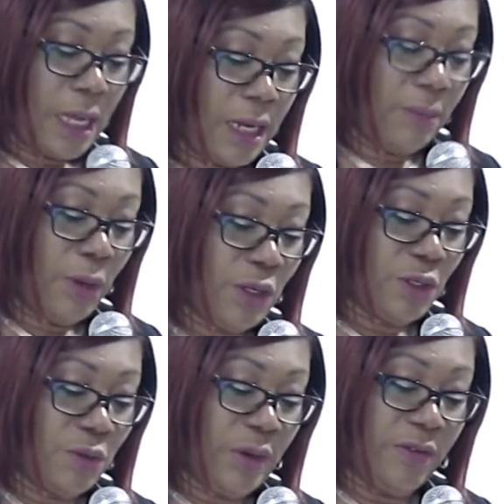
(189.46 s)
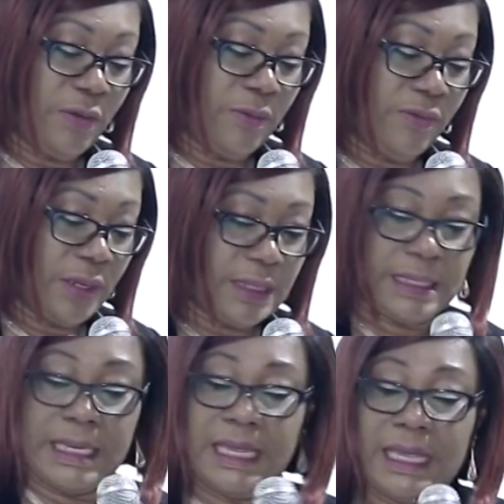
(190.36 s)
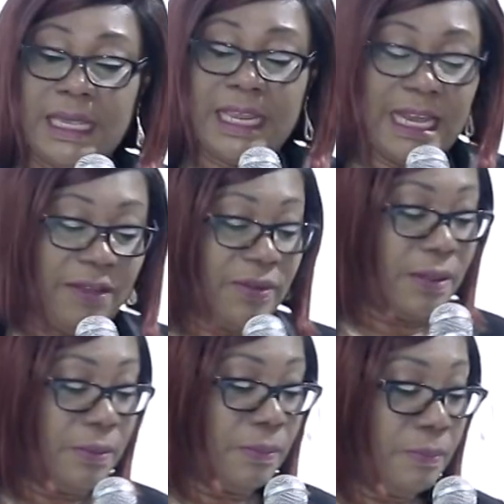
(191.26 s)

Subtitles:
I'm going to read from verse 11.